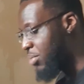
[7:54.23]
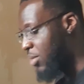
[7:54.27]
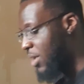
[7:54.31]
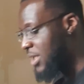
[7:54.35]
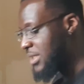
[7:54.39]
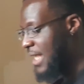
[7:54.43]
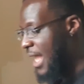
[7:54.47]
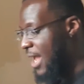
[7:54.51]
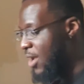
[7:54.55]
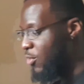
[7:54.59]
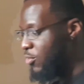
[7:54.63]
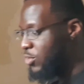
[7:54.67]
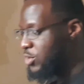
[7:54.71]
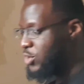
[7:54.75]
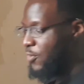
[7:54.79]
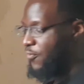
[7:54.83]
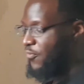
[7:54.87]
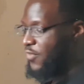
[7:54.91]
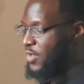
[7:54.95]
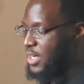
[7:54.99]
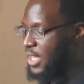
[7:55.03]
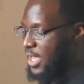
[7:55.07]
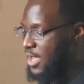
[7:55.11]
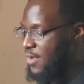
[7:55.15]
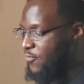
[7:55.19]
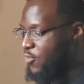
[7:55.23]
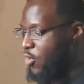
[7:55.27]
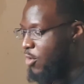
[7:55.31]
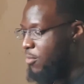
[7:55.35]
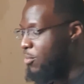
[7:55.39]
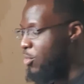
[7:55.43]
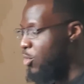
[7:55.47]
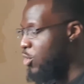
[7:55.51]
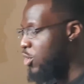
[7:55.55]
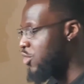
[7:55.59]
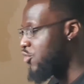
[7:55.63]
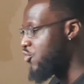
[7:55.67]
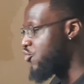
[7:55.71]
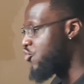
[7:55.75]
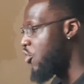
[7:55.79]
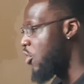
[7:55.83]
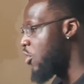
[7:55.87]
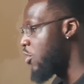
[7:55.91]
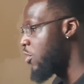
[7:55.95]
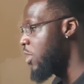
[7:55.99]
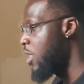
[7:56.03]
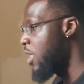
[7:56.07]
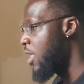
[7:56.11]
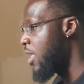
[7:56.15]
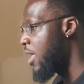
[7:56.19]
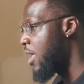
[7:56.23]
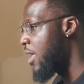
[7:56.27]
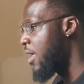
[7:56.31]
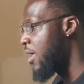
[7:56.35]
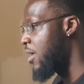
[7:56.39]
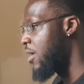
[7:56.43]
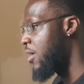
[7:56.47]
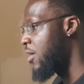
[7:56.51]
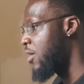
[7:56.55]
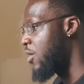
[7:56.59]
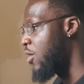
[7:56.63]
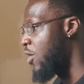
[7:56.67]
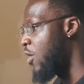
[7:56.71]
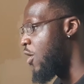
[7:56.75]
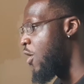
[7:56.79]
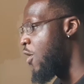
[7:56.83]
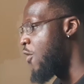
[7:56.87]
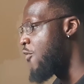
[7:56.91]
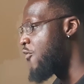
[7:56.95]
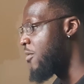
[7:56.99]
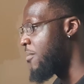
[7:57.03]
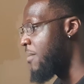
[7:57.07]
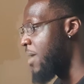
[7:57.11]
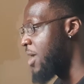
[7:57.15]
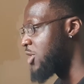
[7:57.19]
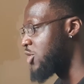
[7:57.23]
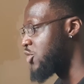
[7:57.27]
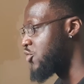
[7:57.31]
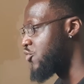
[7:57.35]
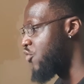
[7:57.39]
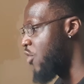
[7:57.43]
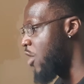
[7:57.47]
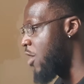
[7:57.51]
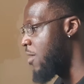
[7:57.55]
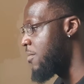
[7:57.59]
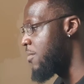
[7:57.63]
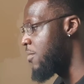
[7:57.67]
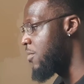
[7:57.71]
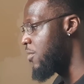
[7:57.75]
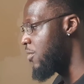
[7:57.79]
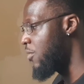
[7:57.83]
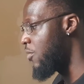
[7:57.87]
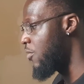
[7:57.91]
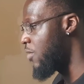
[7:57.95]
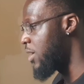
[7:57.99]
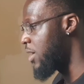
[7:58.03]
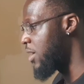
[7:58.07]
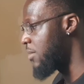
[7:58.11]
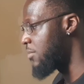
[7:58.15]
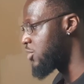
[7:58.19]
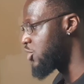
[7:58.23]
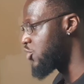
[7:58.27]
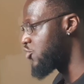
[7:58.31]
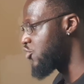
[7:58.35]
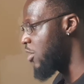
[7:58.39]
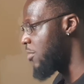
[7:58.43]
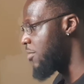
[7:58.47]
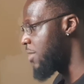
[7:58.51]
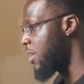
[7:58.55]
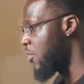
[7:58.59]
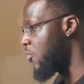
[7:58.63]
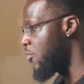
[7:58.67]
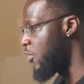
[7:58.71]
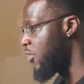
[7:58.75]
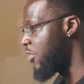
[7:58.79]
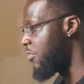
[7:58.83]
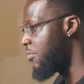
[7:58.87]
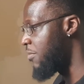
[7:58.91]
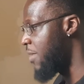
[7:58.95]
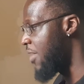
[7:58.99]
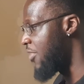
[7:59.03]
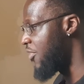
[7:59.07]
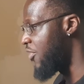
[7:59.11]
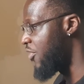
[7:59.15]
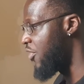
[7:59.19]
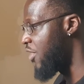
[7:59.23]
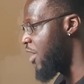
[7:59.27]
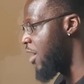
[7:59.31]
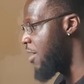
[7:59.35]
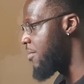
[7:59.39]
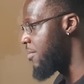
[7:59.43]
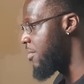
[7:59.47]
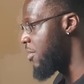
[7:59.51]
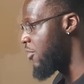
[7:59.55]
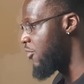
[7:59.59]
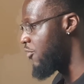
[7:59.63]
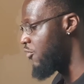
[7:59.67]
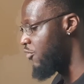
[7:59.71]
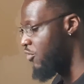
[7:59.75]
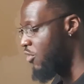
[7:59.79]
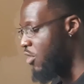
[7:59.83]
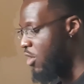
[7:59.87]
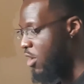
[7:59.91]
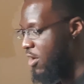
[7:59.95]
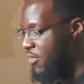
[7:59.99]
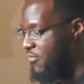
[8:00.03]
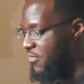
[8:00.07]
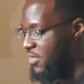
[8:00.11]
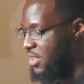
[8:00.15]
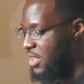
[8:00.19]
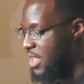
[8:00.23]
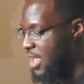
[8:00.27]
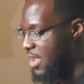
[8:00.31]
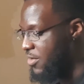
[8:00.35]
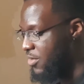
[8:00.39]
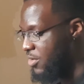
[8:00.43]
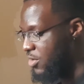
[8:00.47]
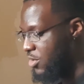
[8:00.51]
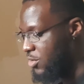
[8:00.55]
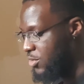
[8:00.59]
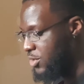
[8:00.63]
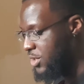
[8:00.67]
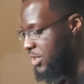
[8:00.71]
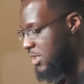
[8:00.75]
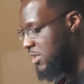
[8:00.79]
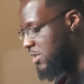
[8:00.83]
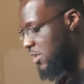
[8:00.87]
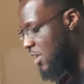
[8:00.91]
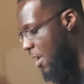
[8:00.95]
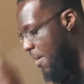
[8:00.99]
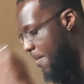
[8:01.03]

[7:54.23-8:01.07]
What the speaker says: Plus, I also feel like I've got more control over my strum when I'm strumming with my thumb rather than using a